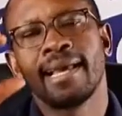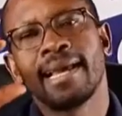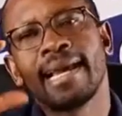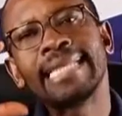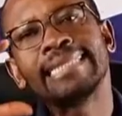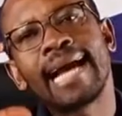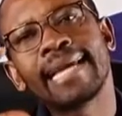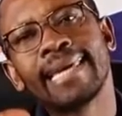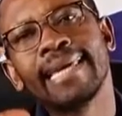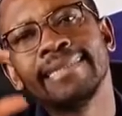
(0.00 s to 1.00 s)
And
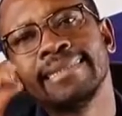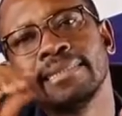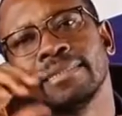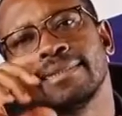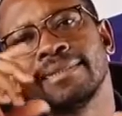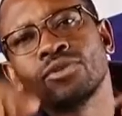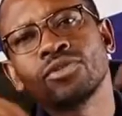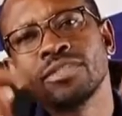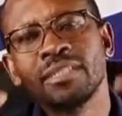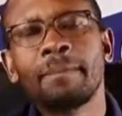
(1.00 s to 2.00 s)
again, it
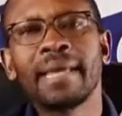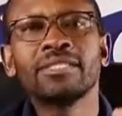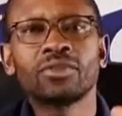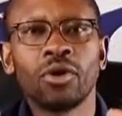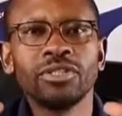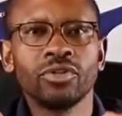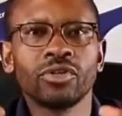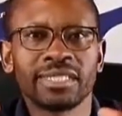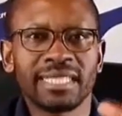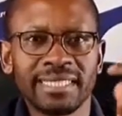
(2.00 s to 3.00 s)
also depends on your
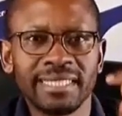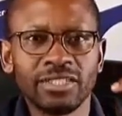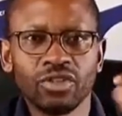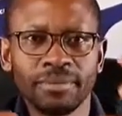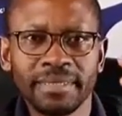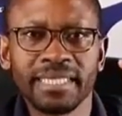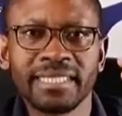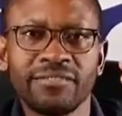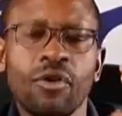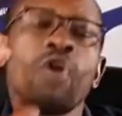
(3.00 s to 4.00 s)
strategic
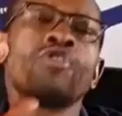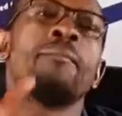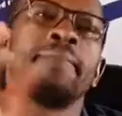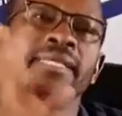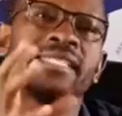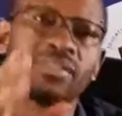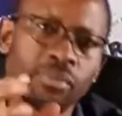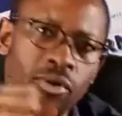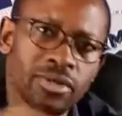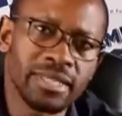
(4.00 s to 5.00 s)
objective or your business
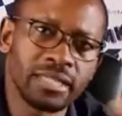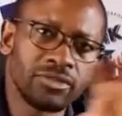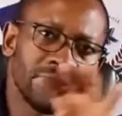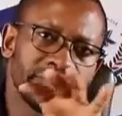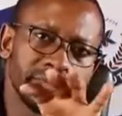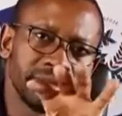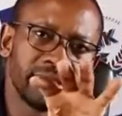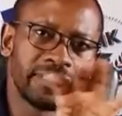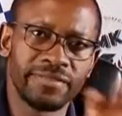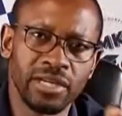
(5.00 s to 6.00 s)
model that you have
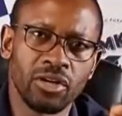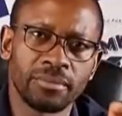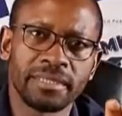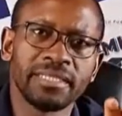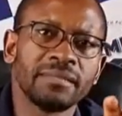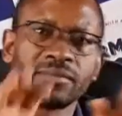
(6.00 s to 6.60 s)
developed in terms